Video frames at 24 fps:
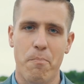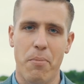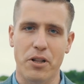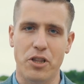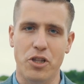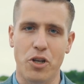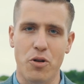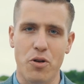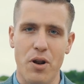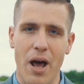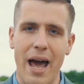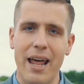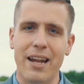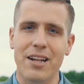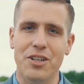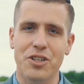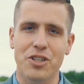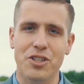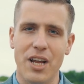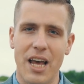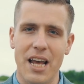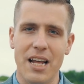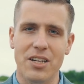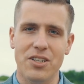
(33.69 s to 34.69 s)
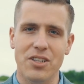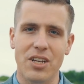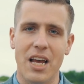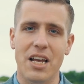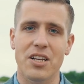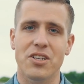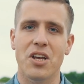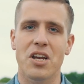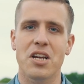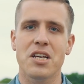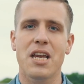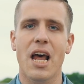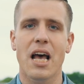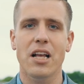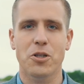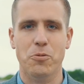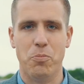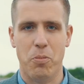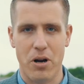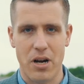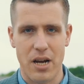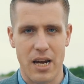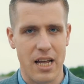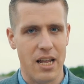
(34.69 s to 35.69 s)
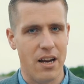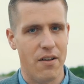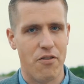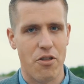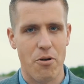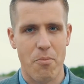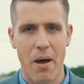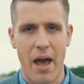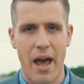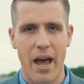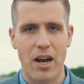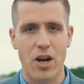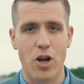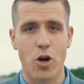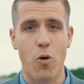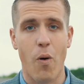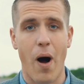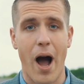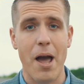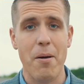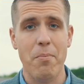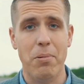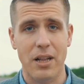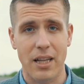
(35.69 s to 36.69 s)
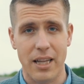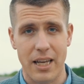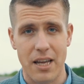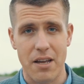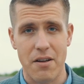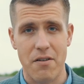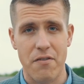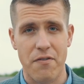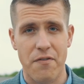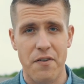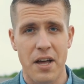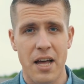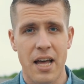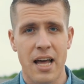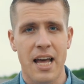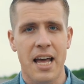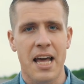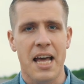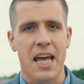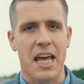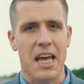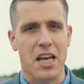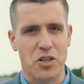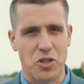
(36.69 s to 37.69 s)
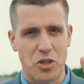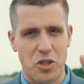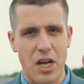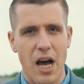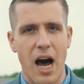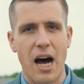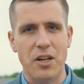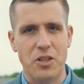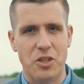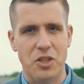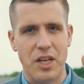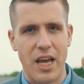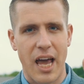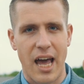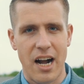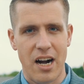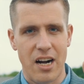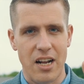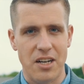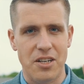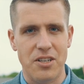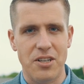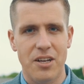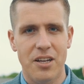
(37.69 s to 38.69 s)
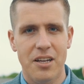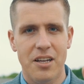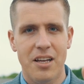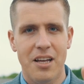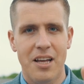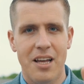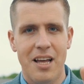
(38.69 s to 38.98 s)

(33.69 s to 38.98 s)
but the United States is in desperate need of the man who I believe is God's candidate.